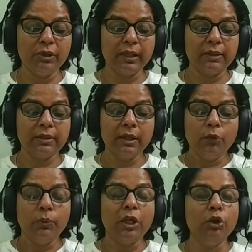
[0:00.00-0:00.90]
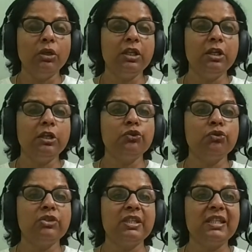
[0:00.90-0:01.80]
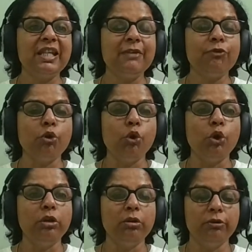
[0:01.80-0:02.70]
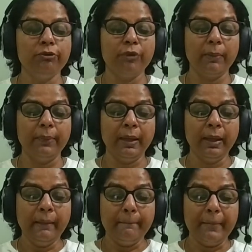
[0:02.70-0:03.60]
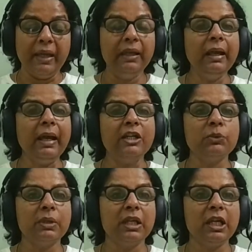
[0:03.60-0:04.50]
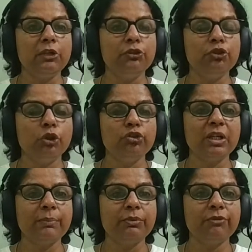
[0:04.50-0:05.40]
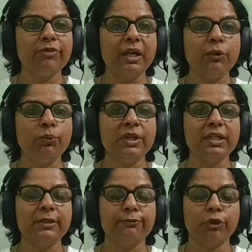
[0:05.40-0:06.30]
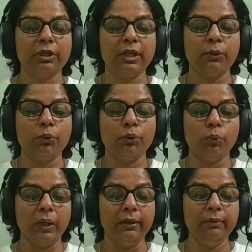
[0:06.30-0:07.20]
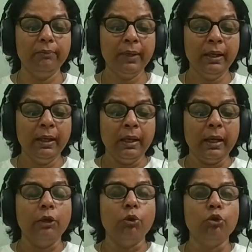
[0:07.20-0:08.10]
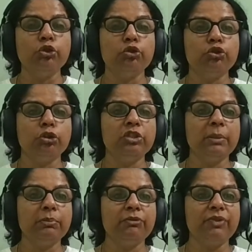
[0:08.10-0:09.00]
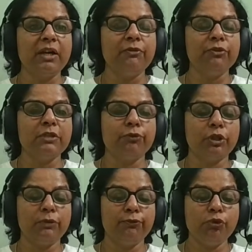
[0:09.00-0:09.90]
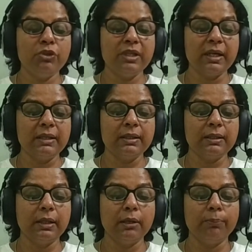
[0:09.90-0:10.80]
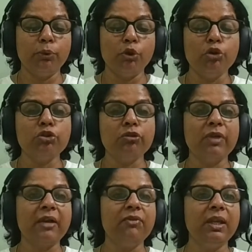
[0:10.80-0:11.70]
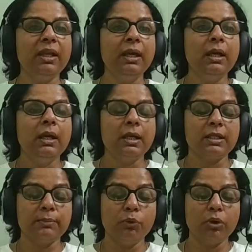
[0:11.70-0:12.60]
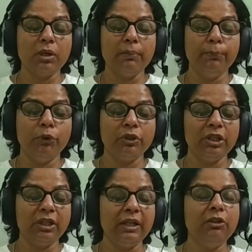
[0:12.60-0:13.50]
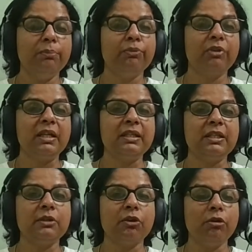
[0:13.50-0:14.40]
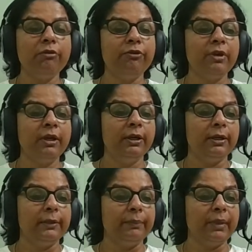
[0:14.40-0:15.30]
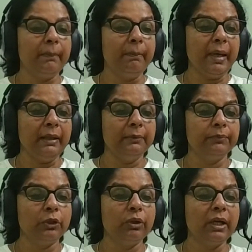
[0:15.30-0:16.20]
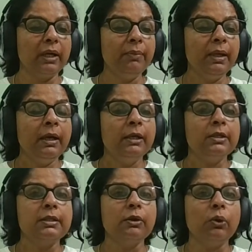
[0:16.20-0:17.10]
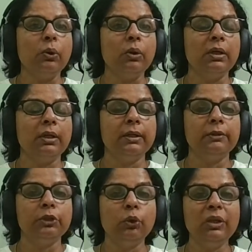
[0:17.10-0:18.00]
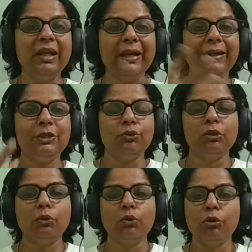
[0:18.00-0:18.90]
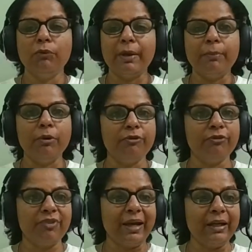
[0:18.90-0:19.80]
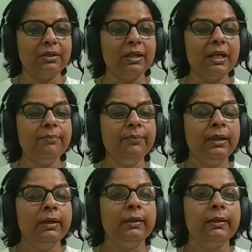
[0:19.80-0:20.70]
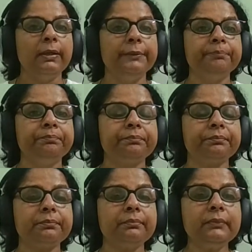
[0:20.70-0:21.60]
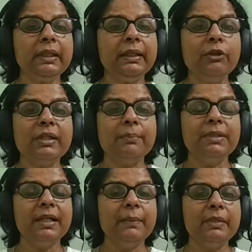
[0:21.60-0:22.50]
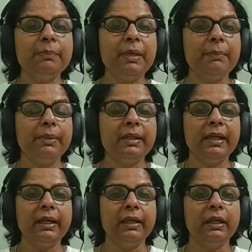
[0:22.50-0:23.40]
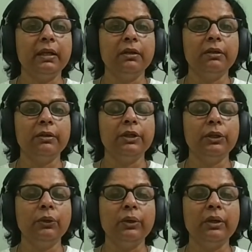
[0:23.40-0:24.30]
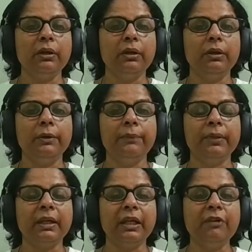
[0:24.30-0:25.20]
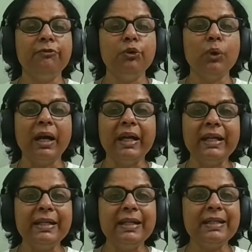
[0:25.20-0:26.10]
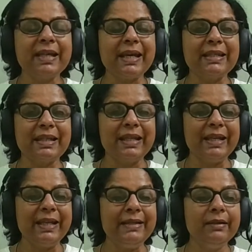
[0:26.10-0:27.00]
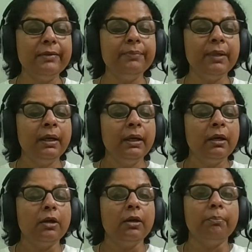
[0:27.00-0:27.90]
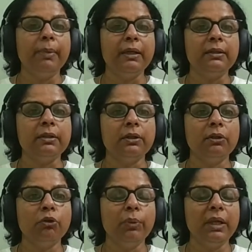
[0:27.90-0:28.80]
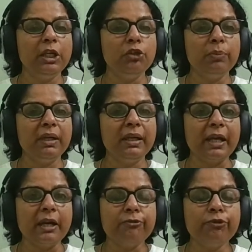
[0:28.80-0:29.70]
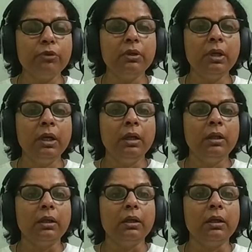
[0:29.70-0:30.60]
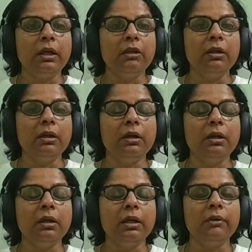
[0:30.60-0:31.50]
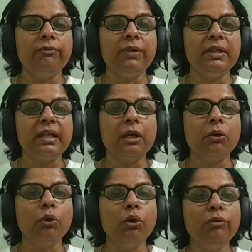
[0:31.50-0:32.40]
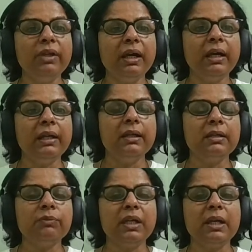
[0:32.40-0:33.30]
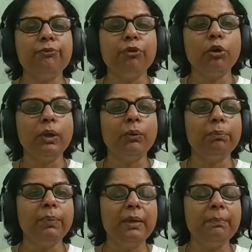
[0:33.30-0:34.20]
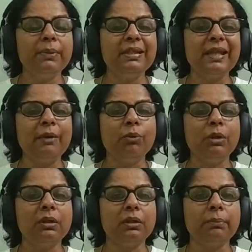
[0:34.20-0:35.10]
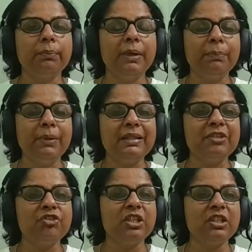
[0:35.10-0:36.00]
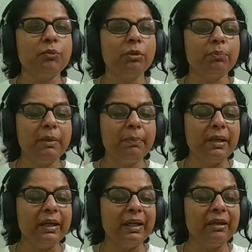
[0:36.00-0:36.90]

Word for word: that we are not here to receive honor from men, as we read in John chapter 5, verse 41. And also John chapter 5 verse 44 says, the applause of heaven is more important than the praises of um, men. Okay, so uh, don't get into the whole web of flattery. Um, now sometimes people can uh, you know uh, give you ideas as a leader uh, but you know, we need to be careful. Uh, uh, if we take all of the ideas, we keep following what people saying, what uh, people are suggesting, what people are,